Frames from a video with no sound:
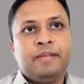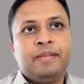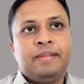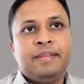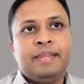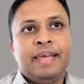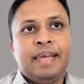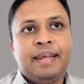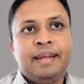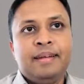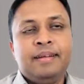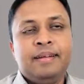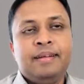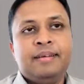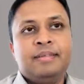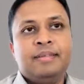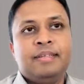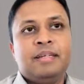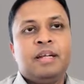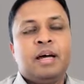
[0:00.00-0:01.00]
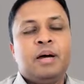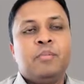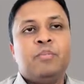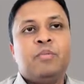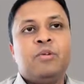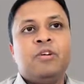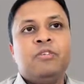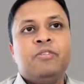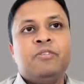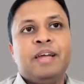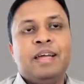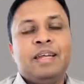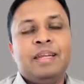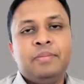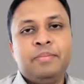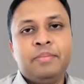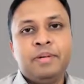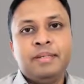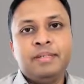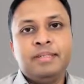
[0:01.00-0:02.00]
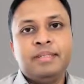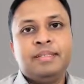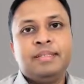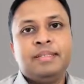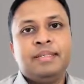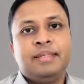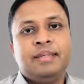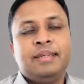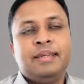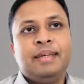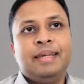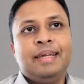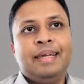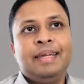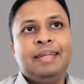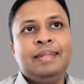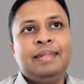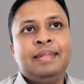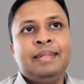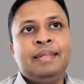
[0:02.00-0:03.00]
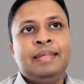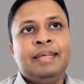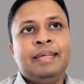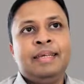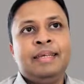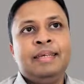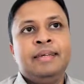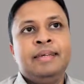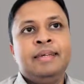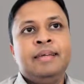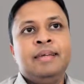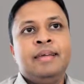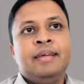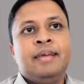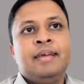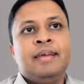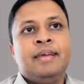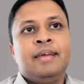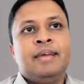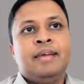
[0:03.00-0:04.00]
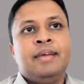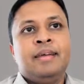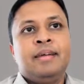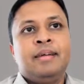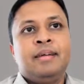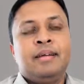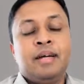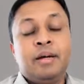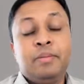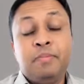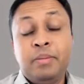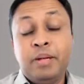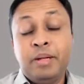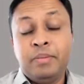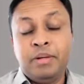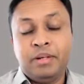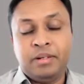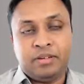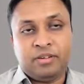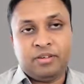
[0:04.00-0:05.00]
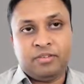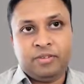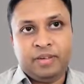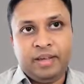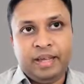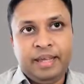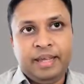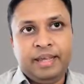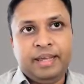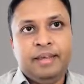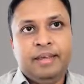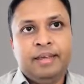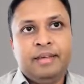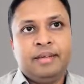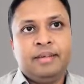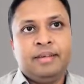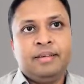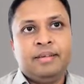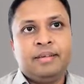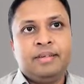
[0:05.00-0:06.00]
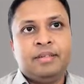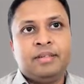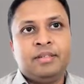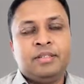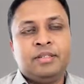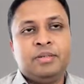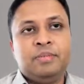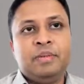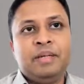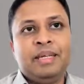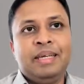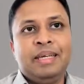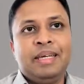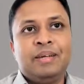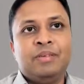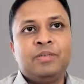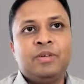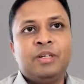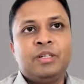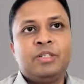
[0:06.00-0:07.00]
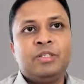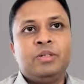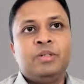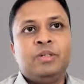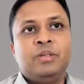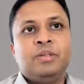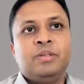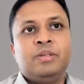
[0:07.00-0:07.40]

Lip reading: Then the number of elements in the complement of A should be equal to